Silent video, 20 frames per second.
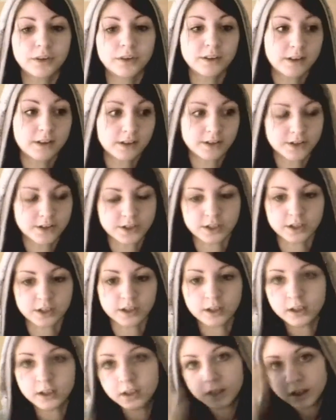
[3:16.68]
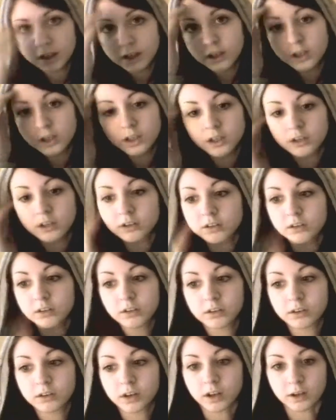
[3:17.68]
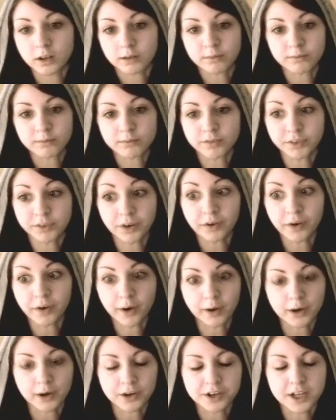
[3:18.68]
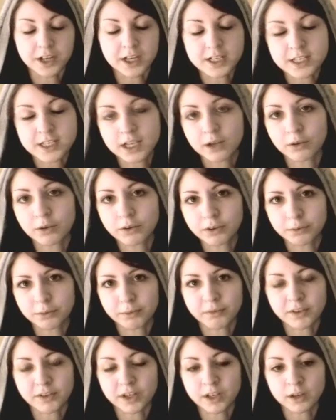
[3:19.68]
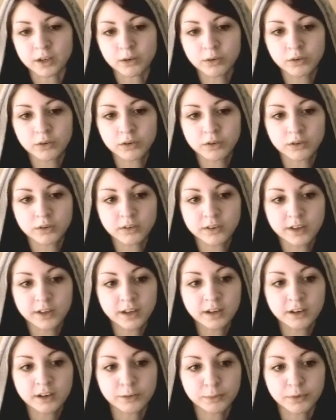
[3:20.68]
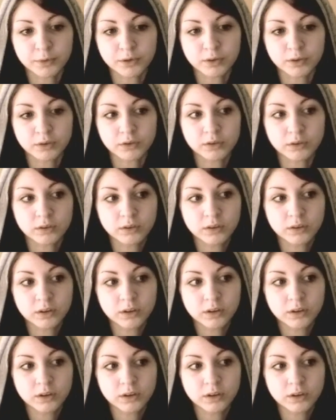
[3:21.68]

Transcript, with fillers: I decided to um, figure out how to get sound on the videos and send this because